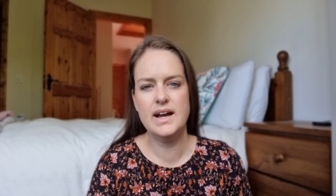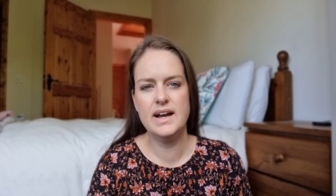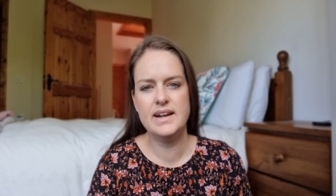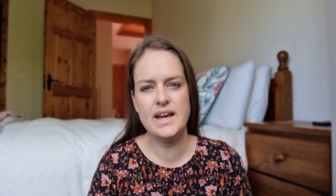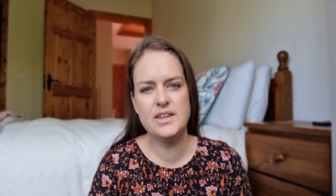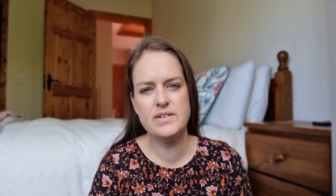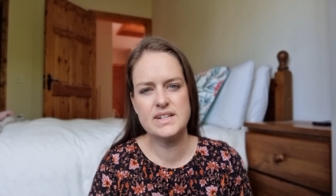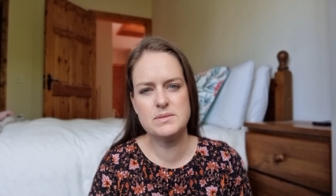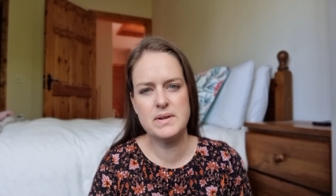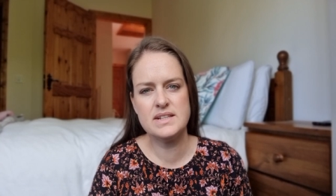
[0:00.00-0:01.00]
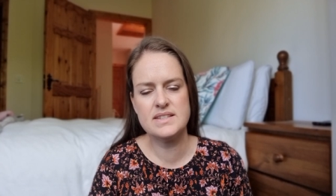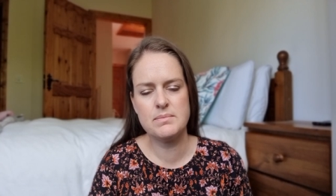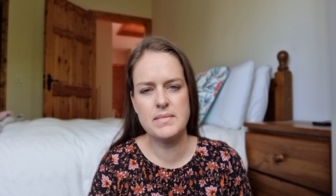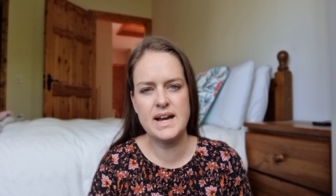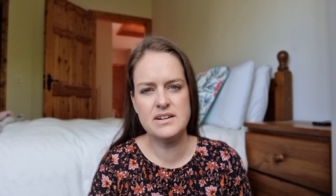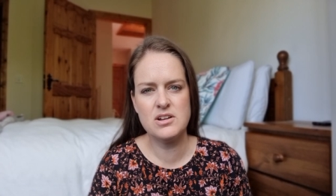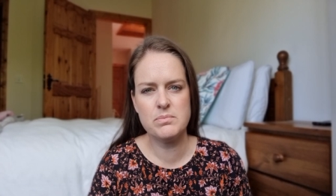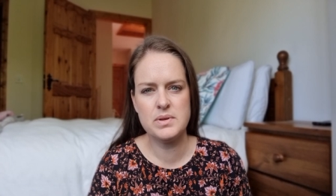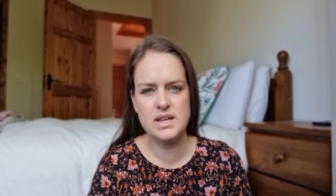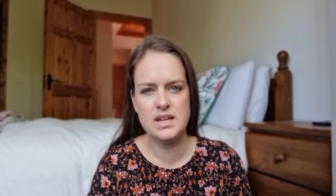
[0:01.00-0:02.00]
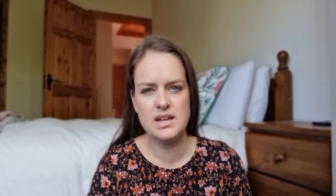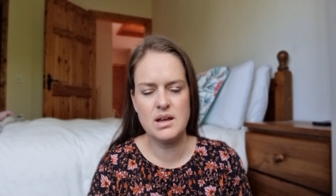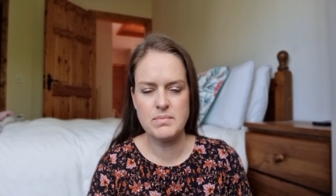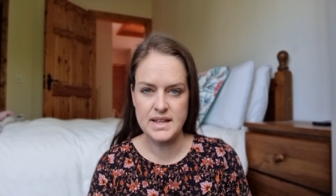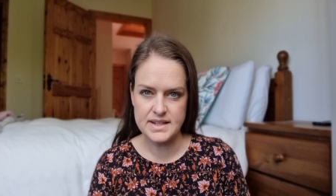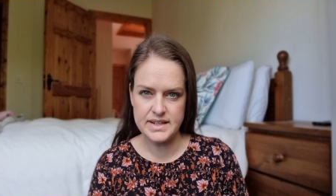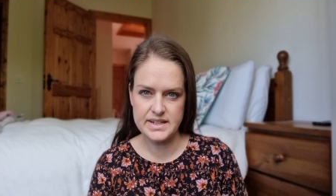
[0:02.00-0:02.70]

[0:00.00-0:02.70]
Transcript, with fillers: Another expense that might not be a monthly